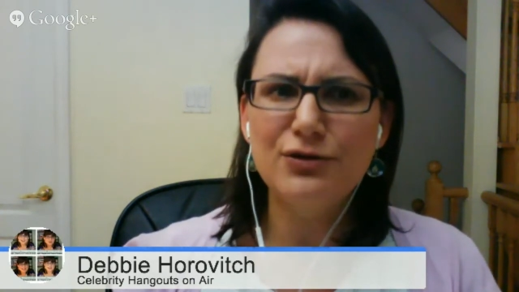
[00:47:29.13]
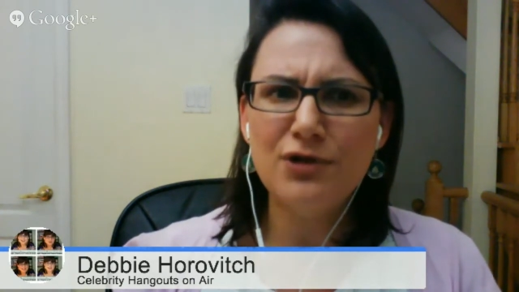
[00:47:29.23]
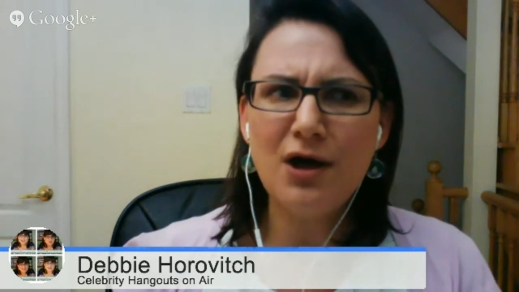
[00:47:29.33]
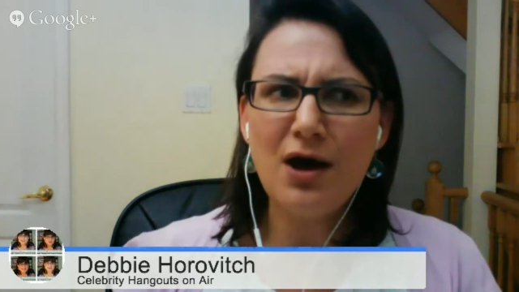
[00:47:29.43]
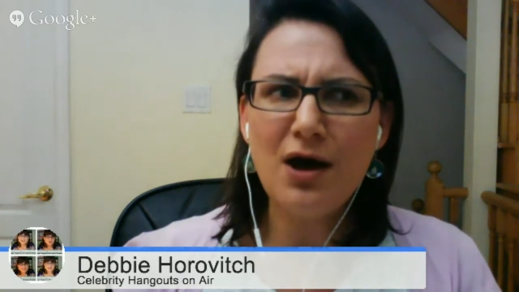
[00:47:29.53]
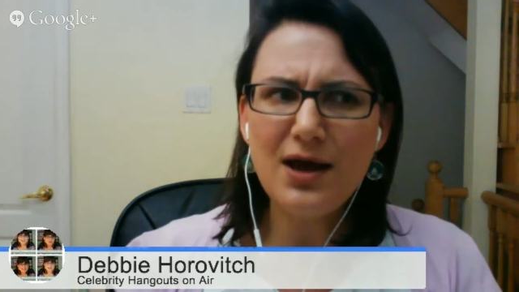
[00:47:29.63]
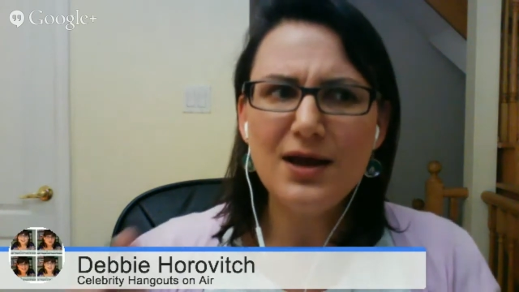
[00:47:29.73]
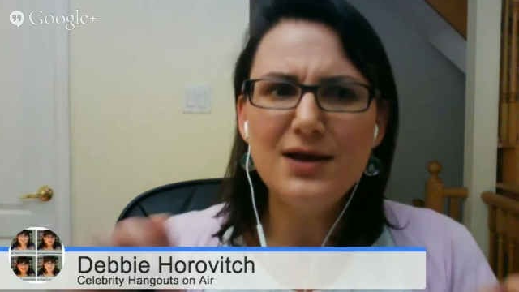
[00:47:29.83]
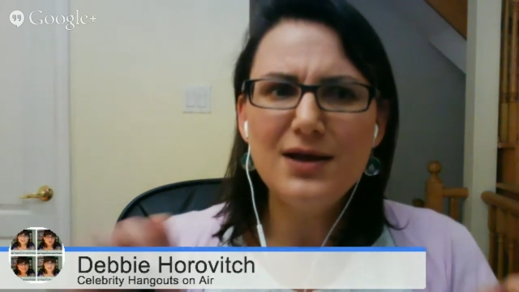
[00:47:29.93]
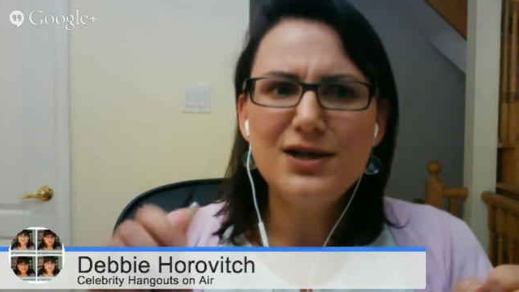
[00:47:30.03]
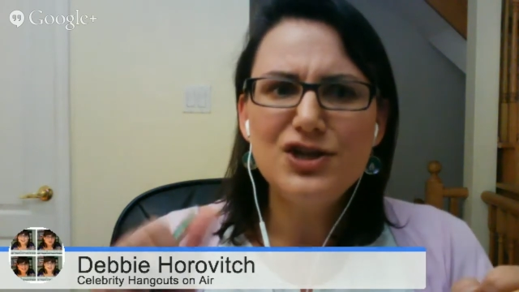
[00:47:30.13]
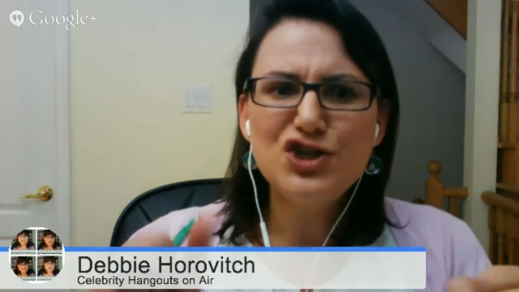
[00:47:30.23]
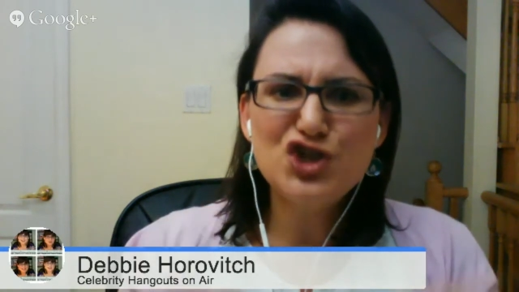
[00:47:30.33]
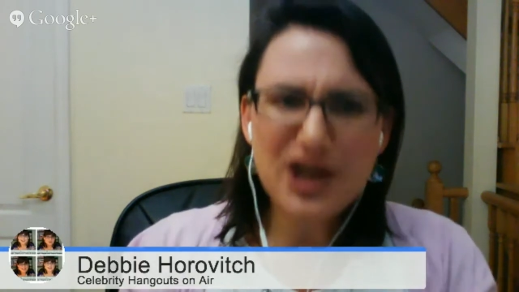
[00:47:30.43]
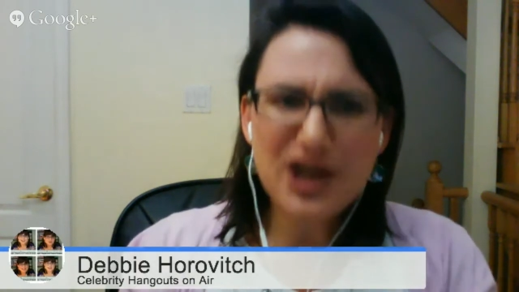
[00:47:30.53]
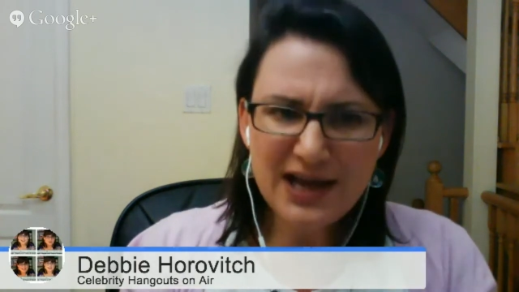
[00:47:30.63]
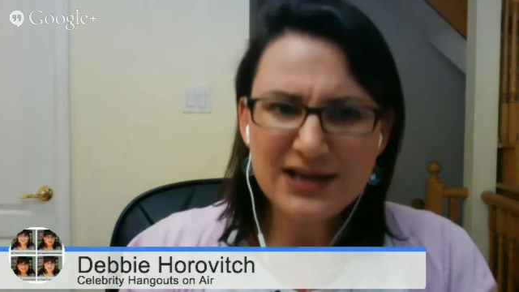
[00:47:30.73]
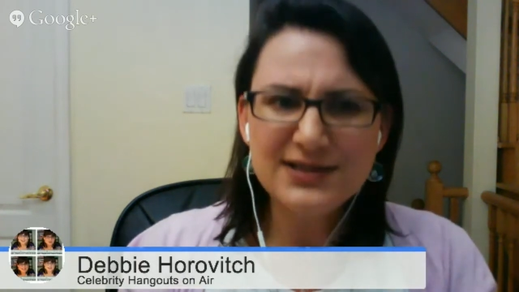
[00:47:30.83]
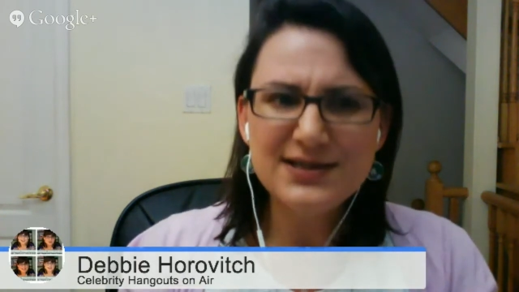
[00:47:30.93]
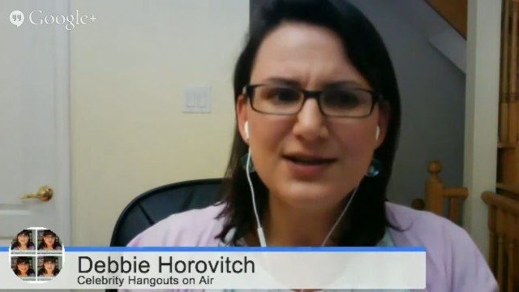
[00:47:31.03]
Like, you're not
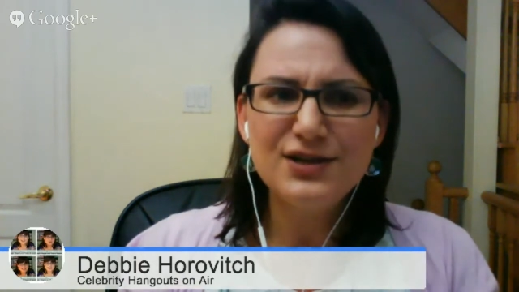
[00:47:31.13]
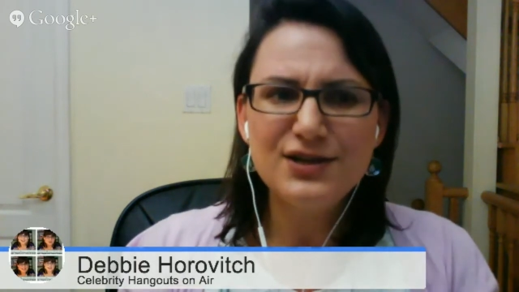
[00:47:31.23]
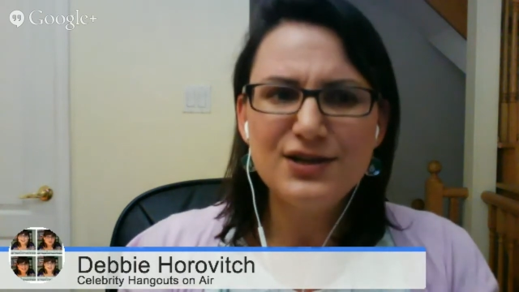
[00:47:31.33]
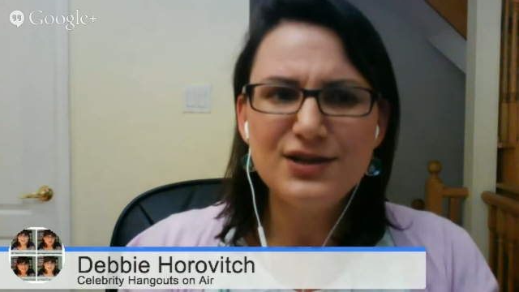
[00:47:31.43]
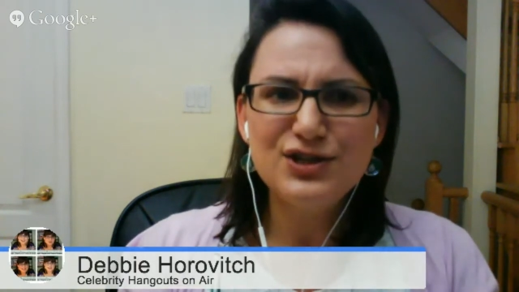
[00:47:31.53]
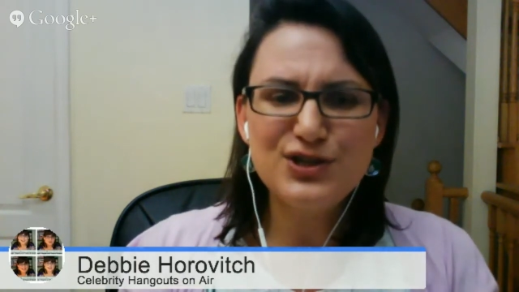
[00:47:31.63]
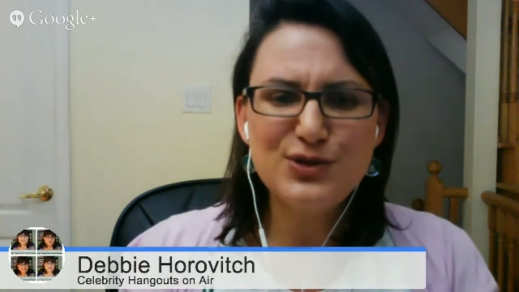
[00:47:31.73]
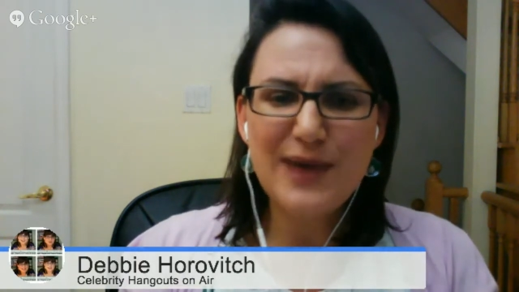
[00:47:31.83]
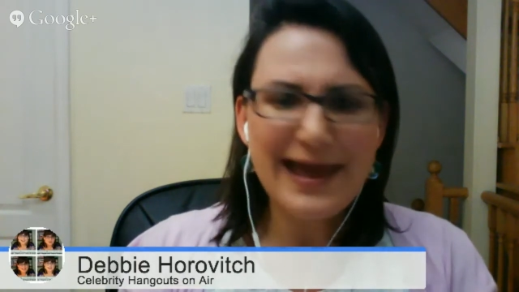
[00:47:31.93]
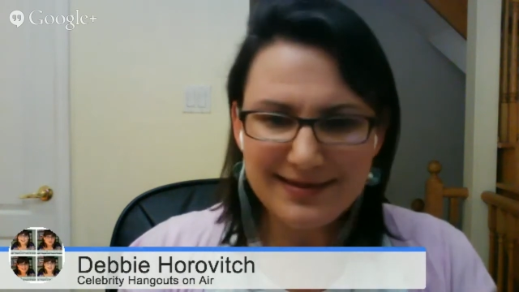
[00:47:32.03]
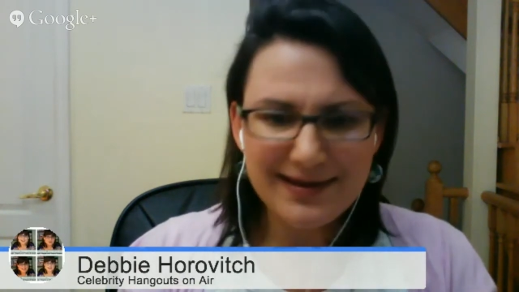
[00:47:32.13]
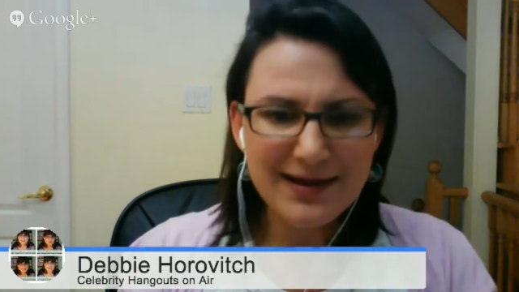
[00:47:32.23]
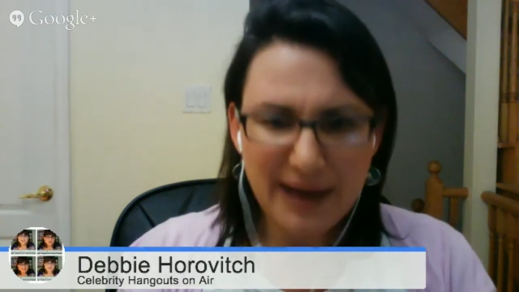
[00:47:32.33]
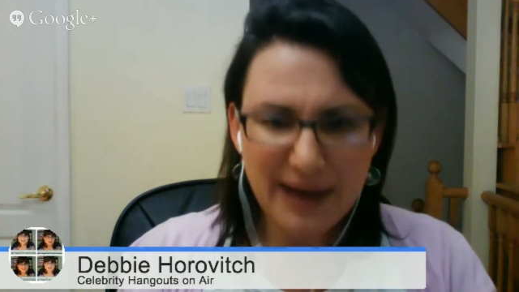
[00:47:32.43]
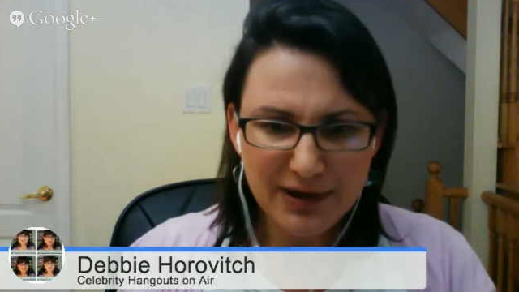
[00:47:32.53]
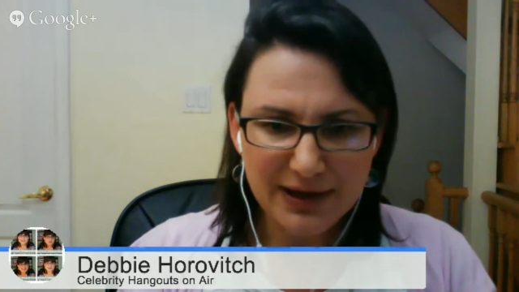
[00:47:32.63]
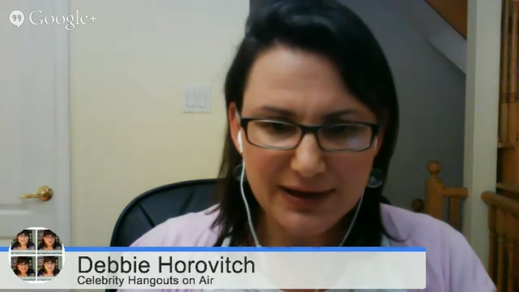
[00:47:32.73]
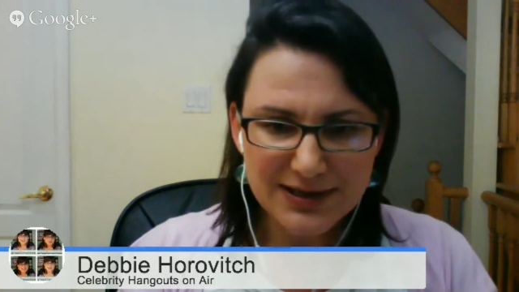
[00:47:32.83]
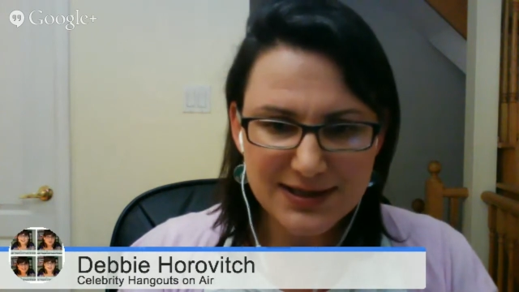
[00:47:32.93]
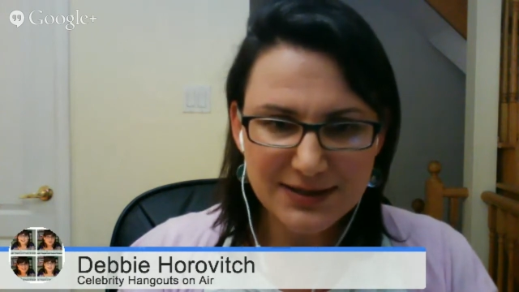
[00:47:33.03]
chained to anything
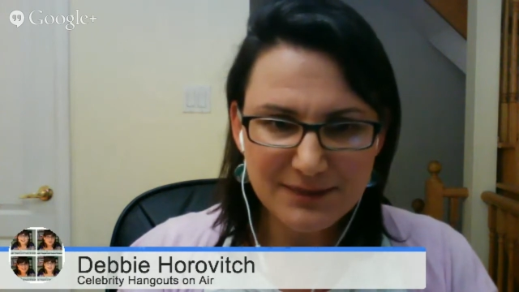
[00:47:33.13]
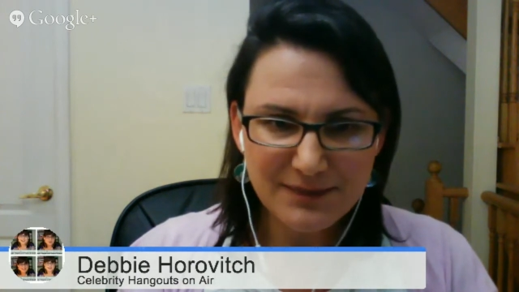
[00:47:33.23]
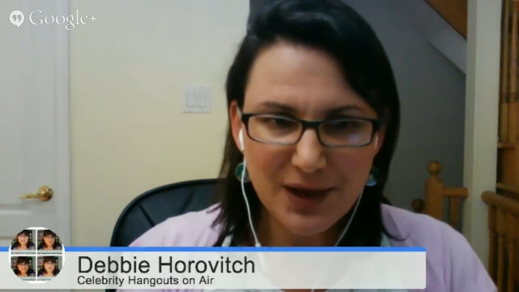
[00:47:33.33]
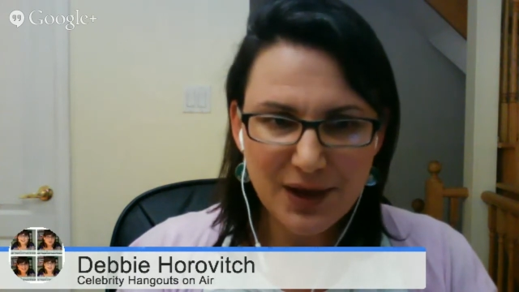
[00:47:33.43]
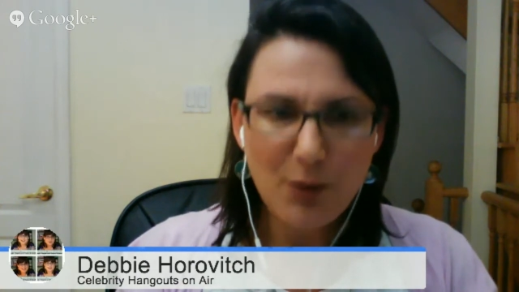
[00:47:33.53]
about it.